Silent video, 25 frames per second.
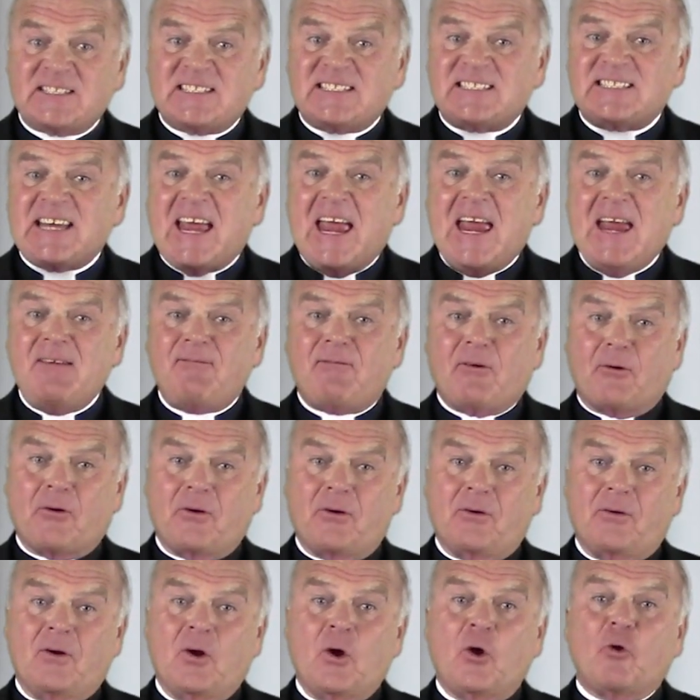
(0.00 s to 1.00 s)

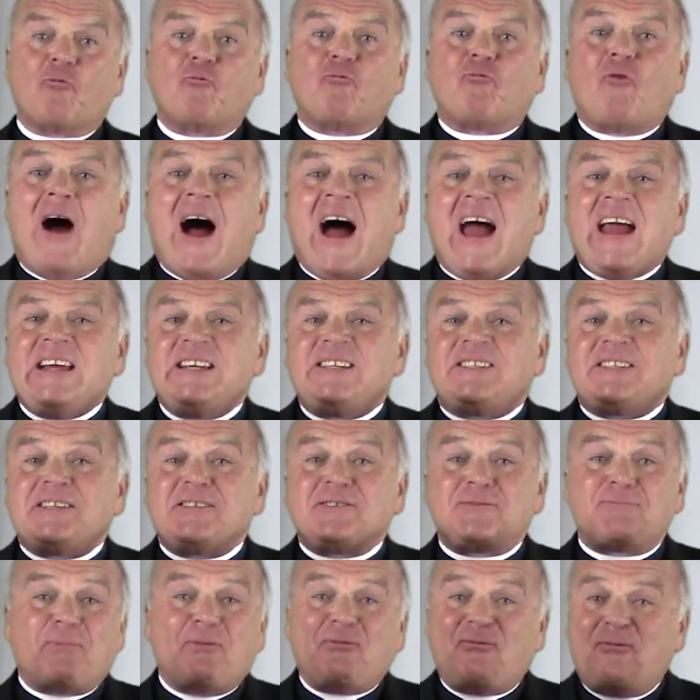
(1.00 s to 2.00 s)
savor
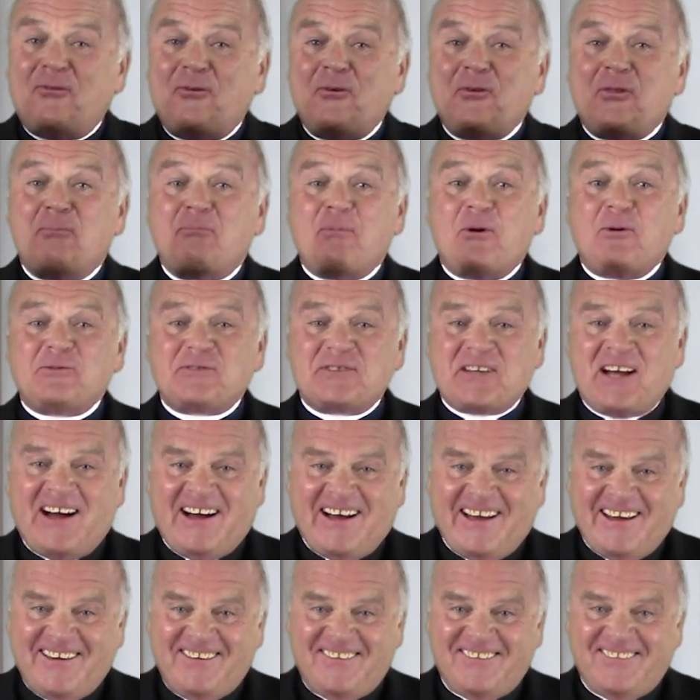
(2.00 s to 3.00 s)
rises before the Most
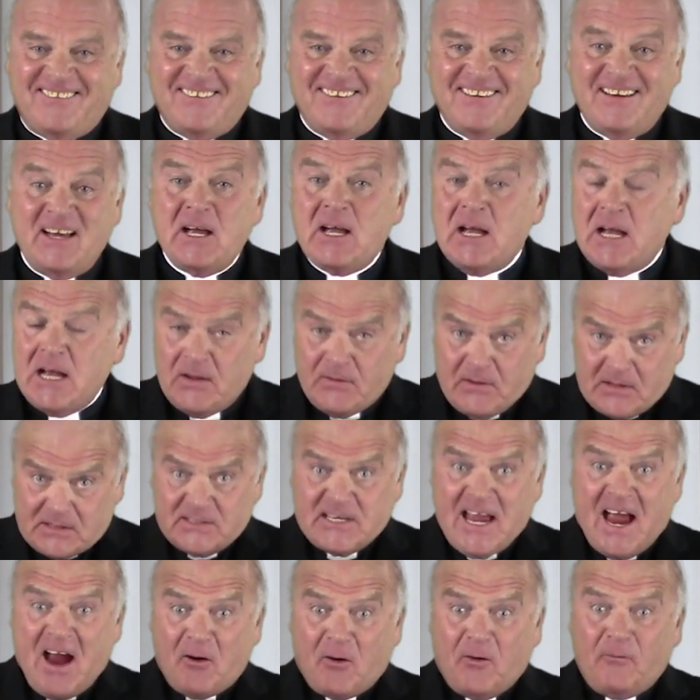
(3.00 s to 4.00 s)
High. The
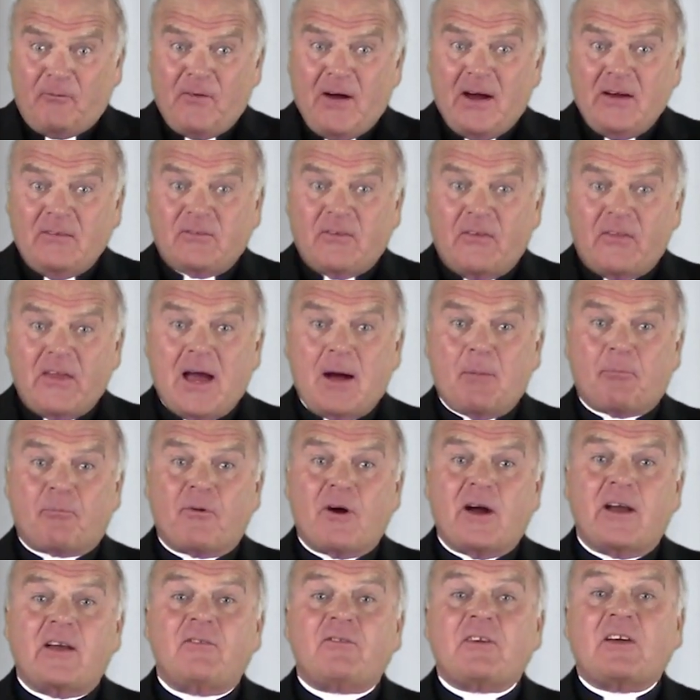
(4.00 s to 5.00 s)
sacrifice of the
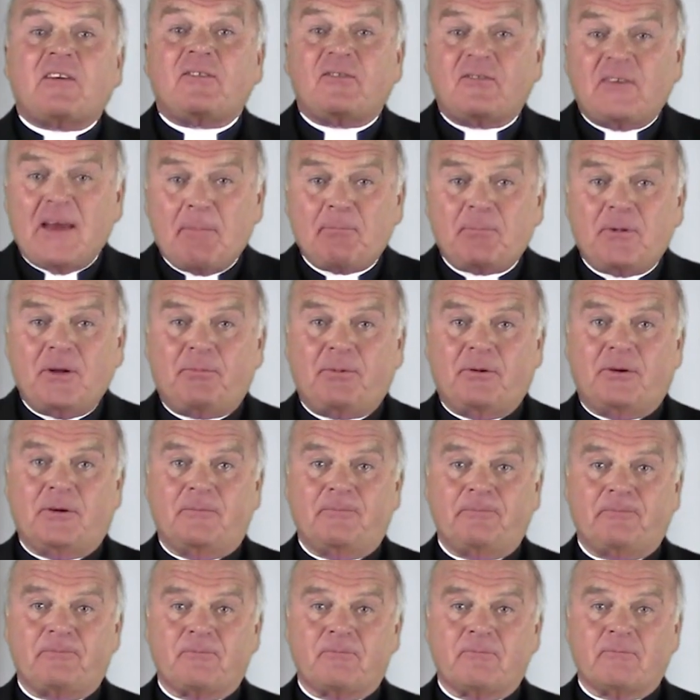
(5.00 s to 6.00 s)
upright is
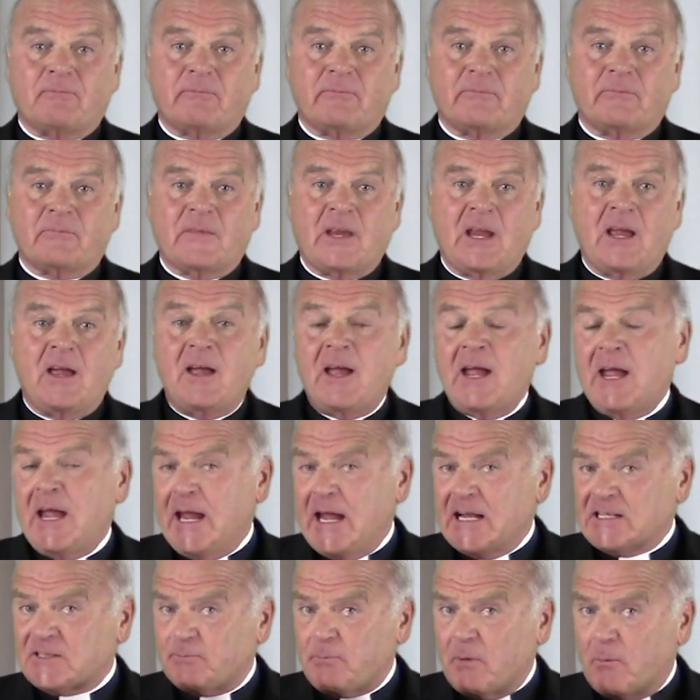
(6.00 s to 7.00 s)
acceptable.
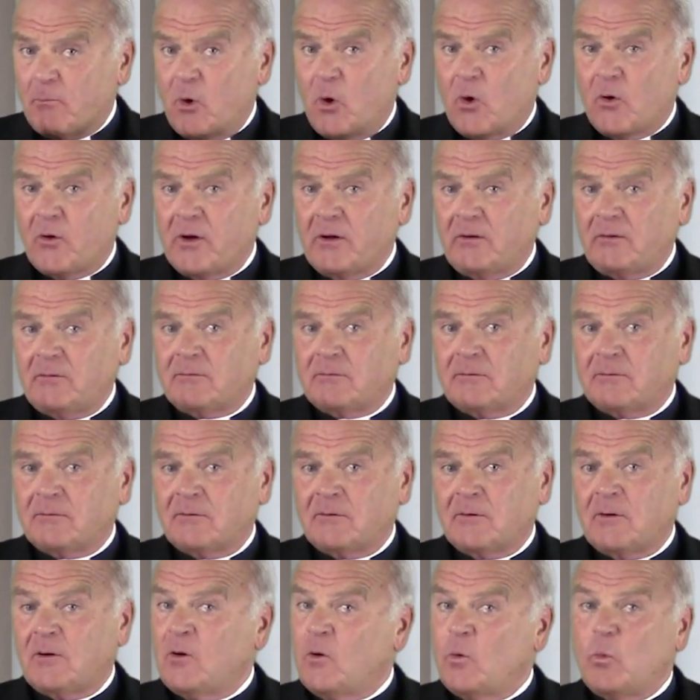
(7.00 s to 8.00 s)
Its memorial
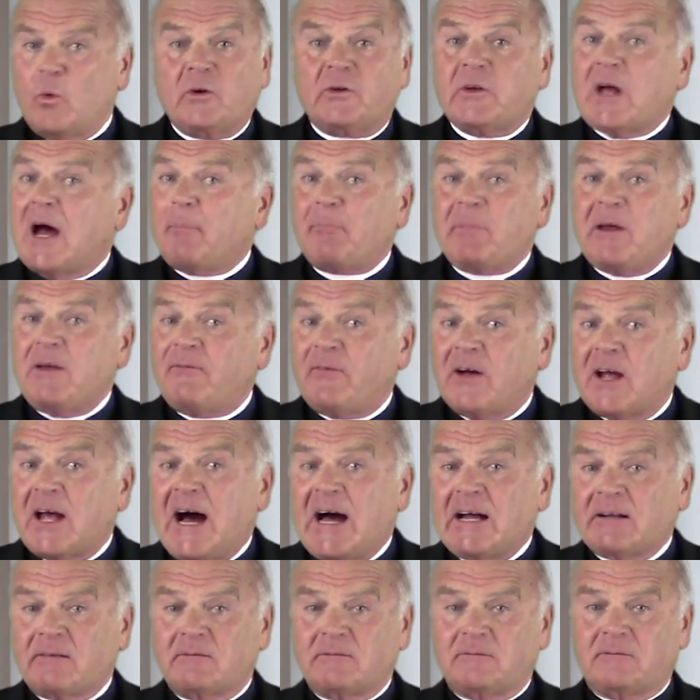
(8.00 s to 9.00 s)
will not be
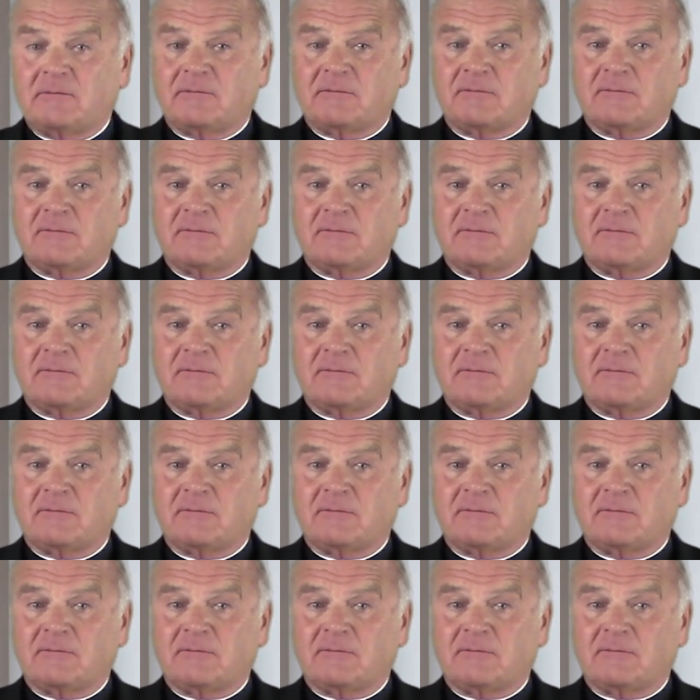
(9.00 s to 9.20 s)
forgotten.